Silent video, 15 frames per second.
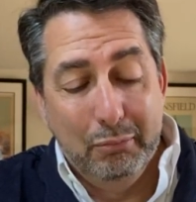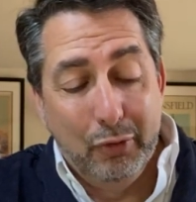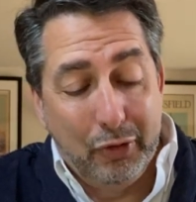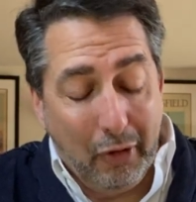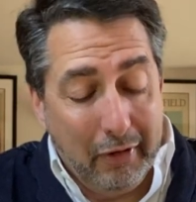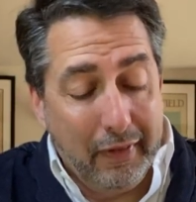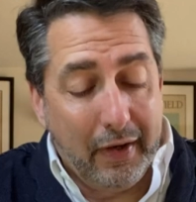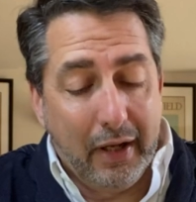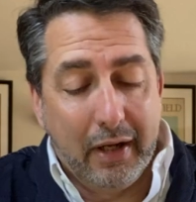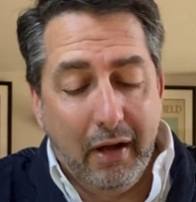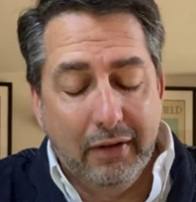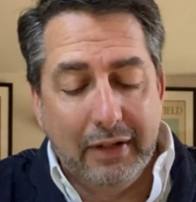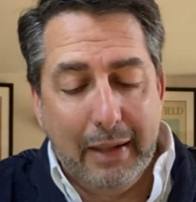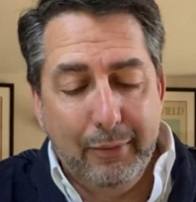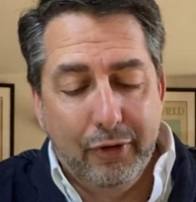Sorry that I
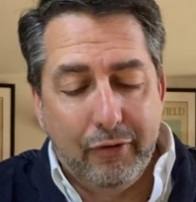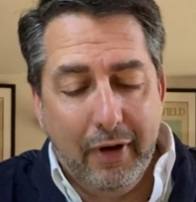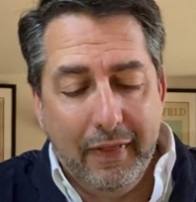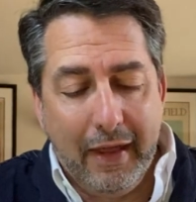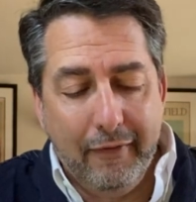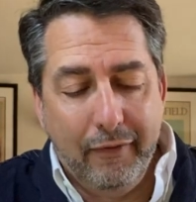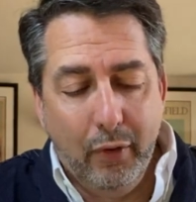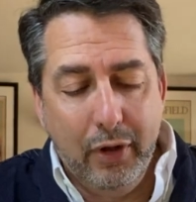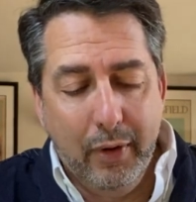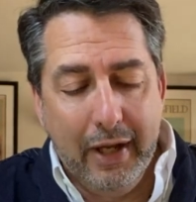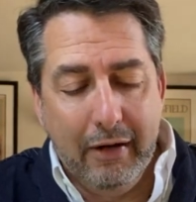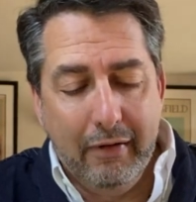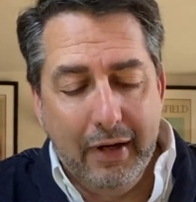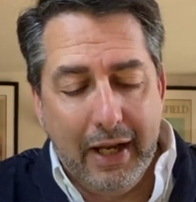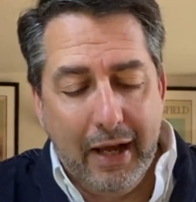can't demonstrate that for you
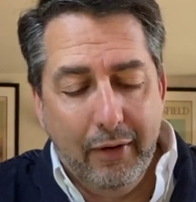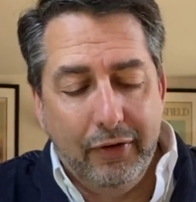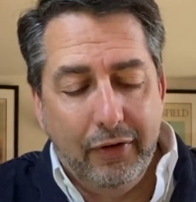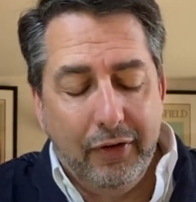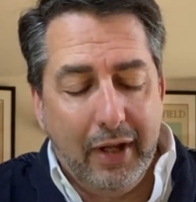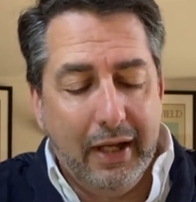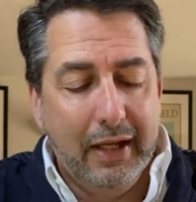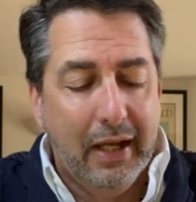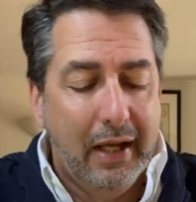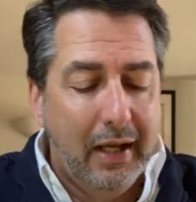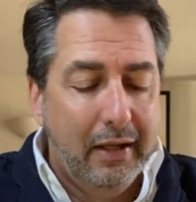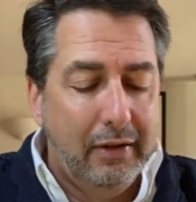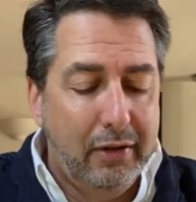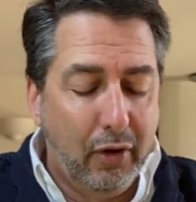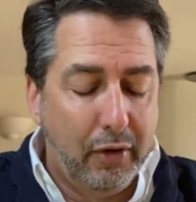here and now. As I say,
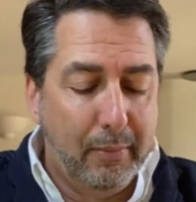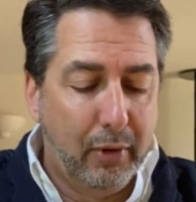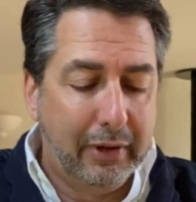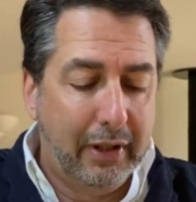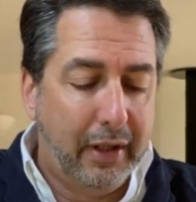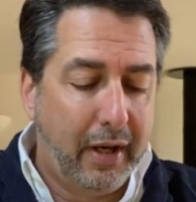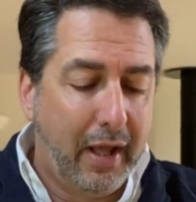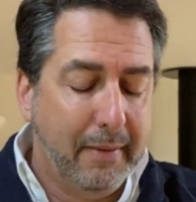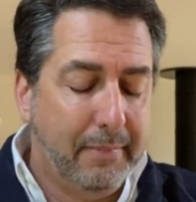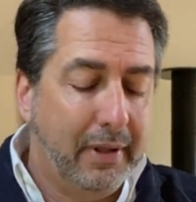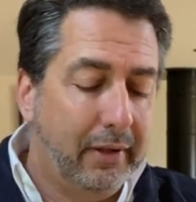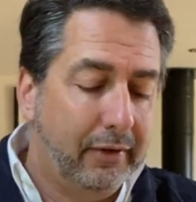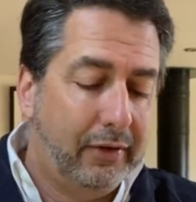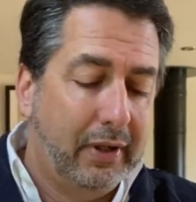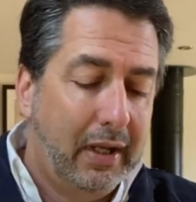not a model that I
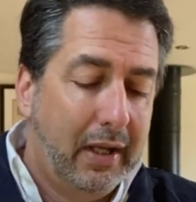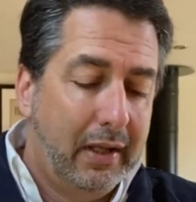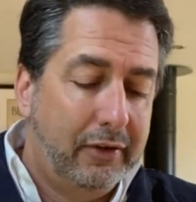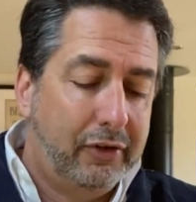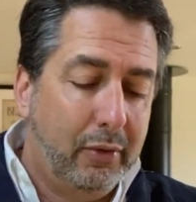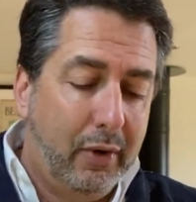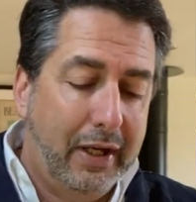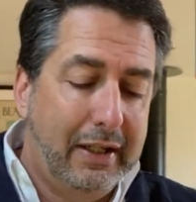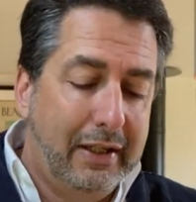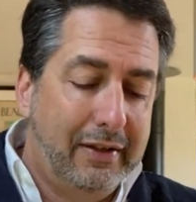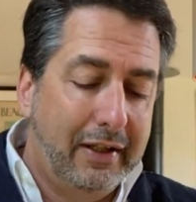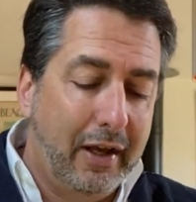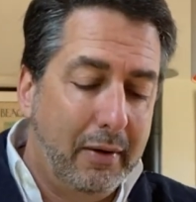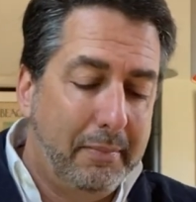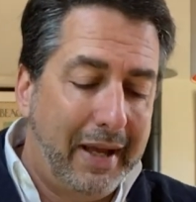built, so I need to
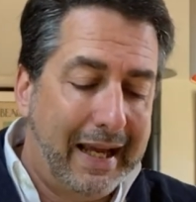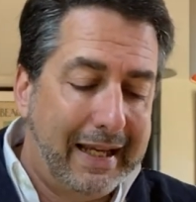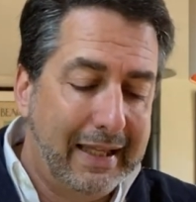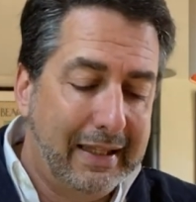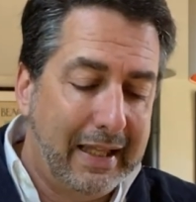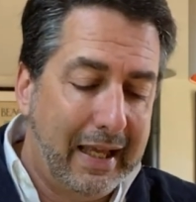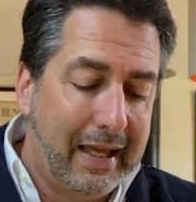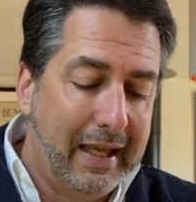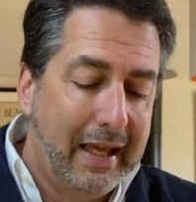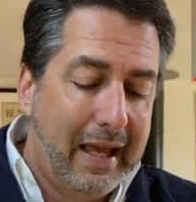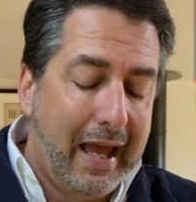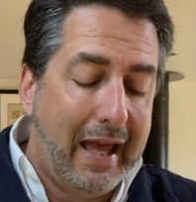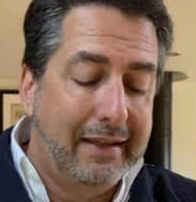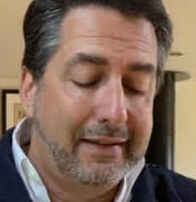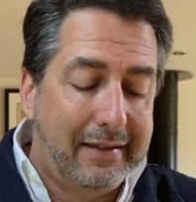go back in there
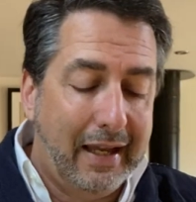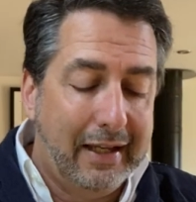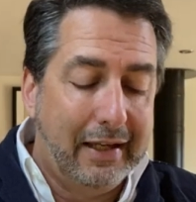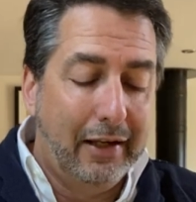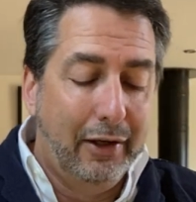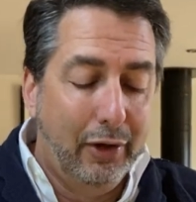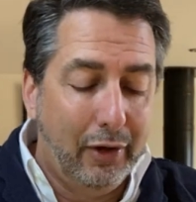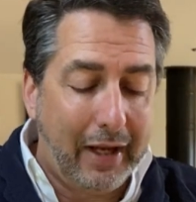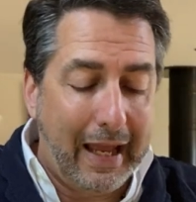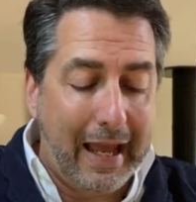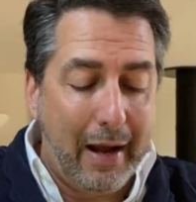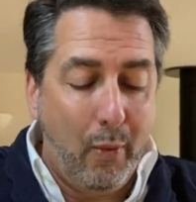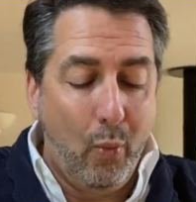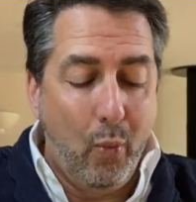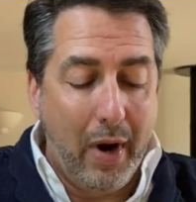and take a look
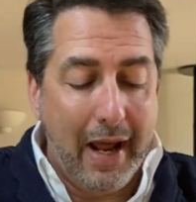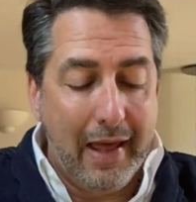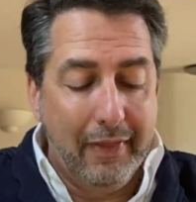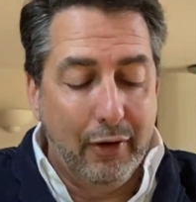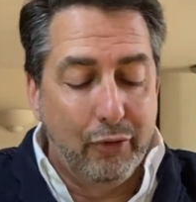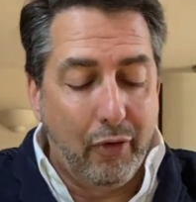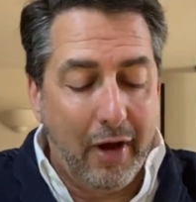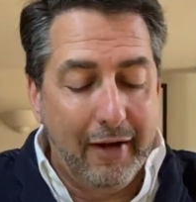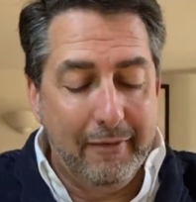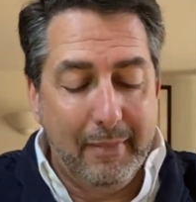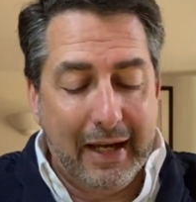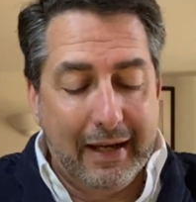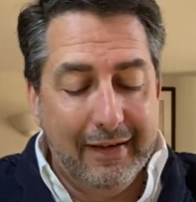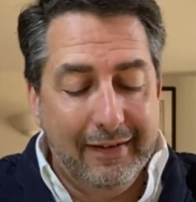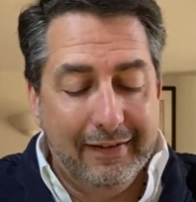at where the drive
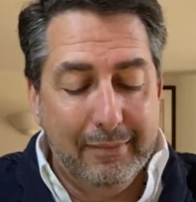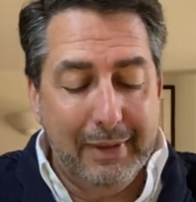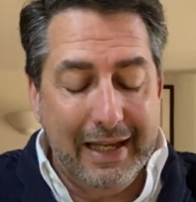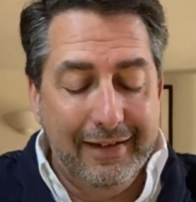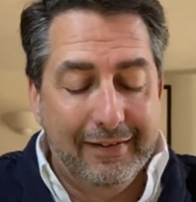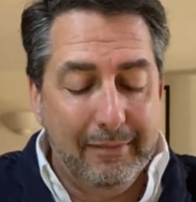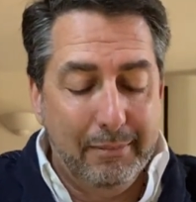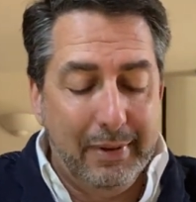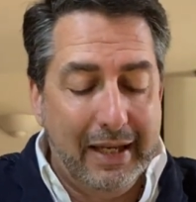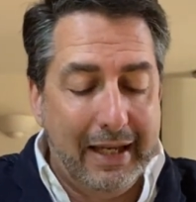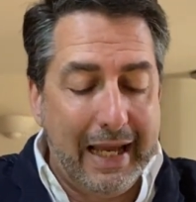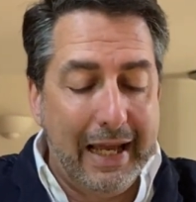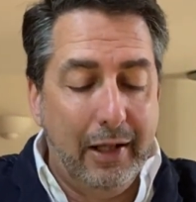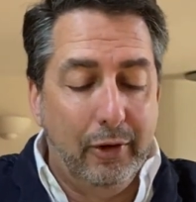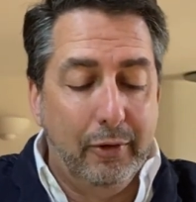mechanism isn't being
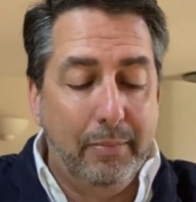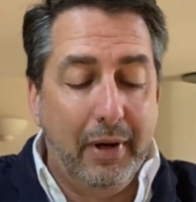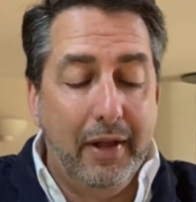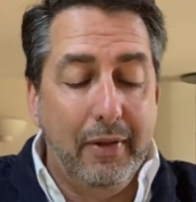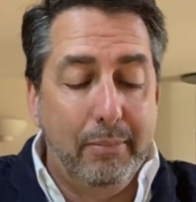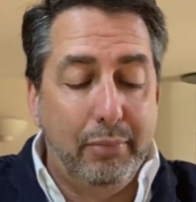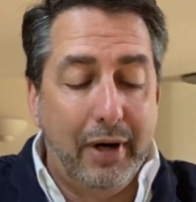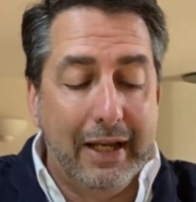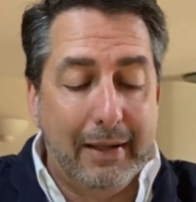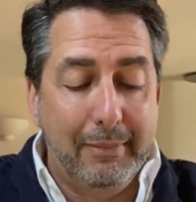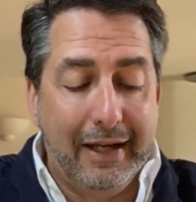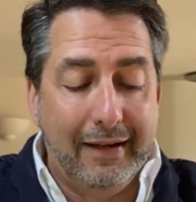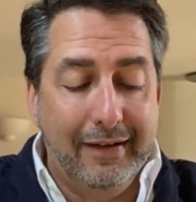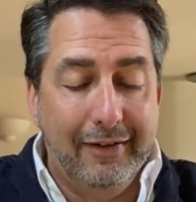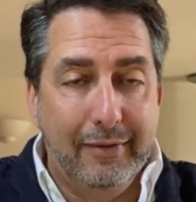held by the brake
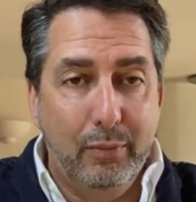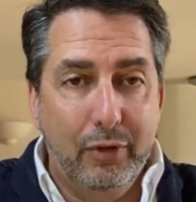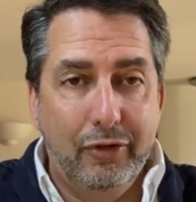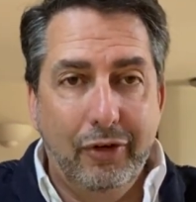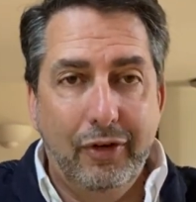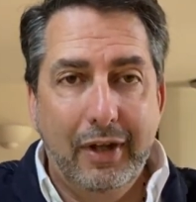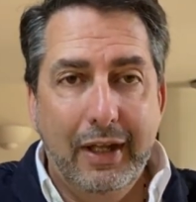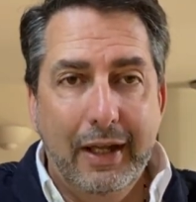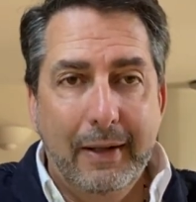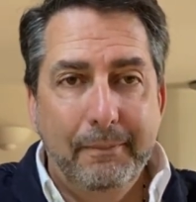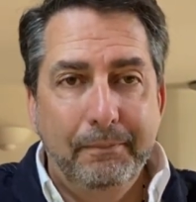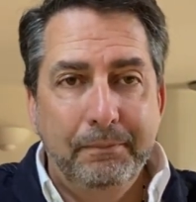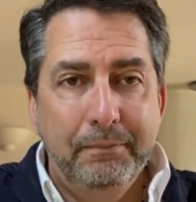mechanism, which is here.